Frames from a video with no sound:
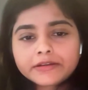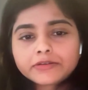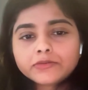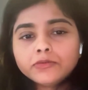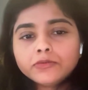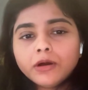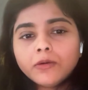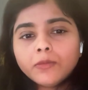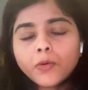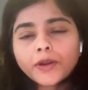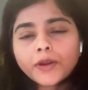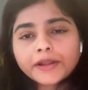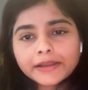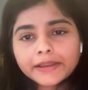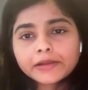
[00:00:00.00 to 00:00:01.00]
that to
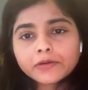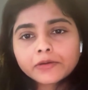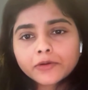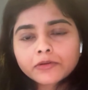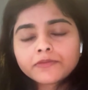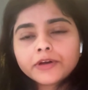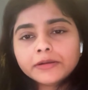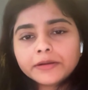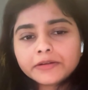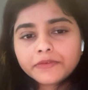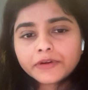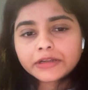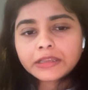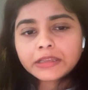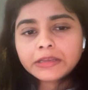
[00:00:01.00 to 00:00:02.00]
avoid like a lot of alert
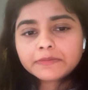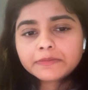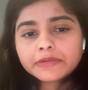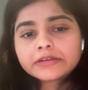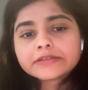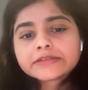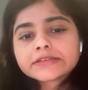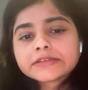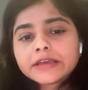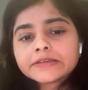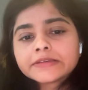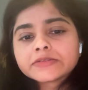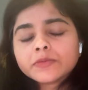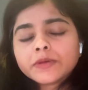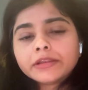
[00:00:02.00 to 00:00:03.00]
fatigue, plus
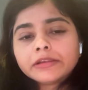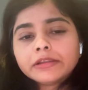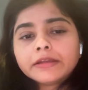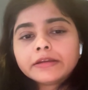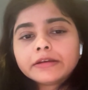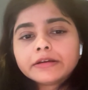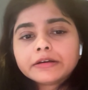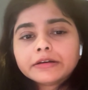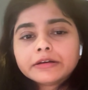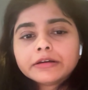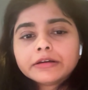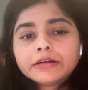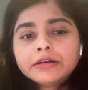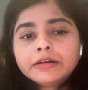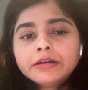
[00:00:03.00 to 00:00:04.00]
as well like
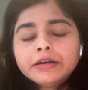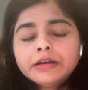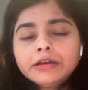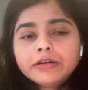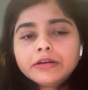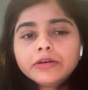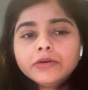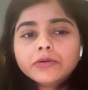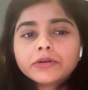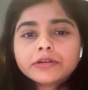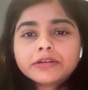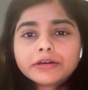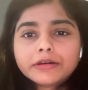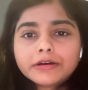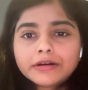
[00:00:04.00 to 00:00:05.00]

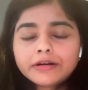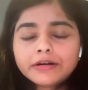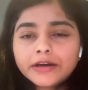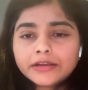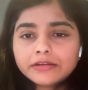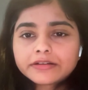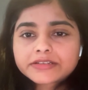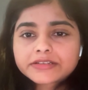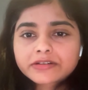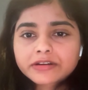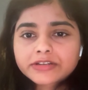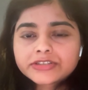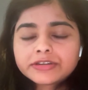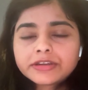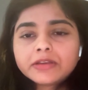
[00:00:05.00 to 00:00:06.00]
good alert
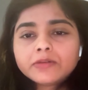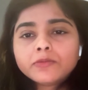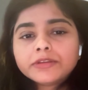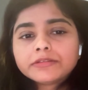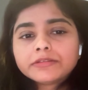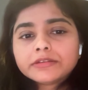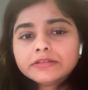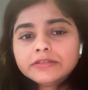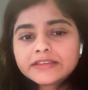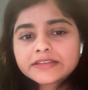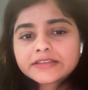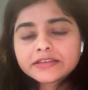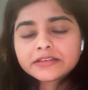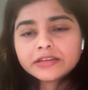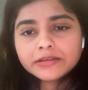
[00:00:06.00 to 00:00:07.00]
structuring with
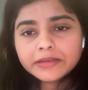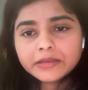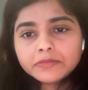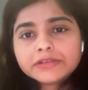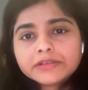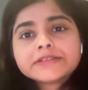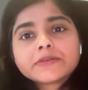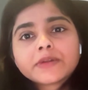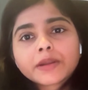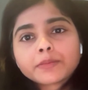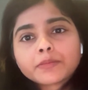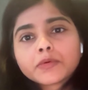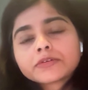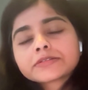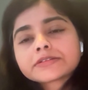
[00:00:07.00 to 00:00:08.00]
necessary labels,
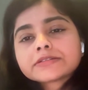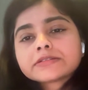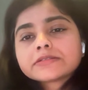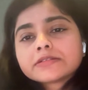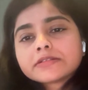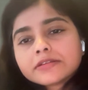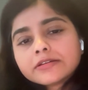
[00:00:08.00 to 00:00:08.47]
runbooks,